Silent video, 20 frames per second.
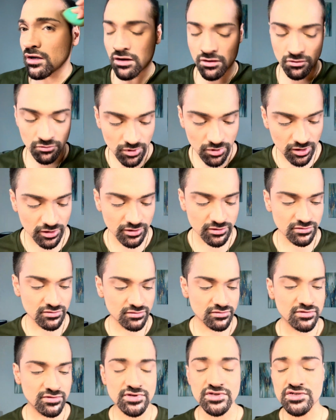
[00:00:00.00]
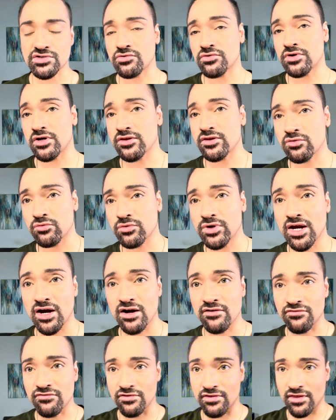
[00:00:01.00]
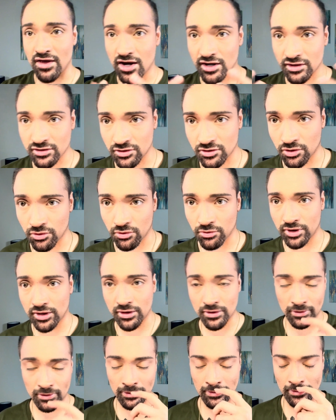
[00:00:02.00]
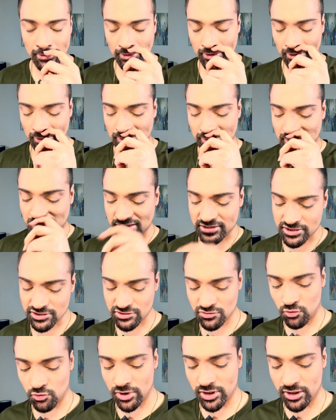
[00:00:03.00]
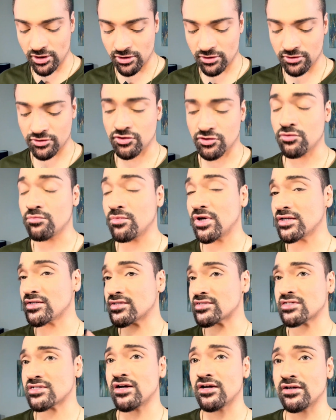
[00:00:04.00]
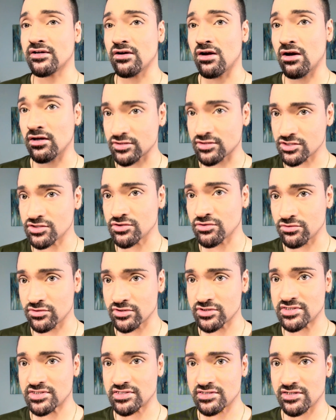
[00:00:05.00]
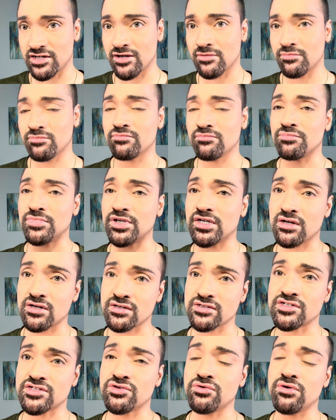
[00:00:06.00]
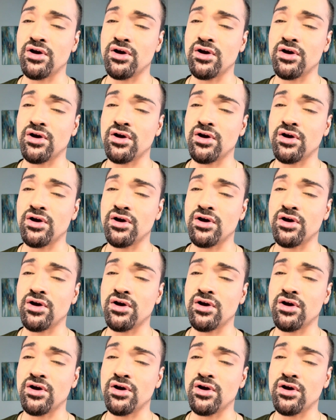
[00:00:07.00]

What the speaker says: All right, so now that we have that going, this is where you may decide not to do this step because you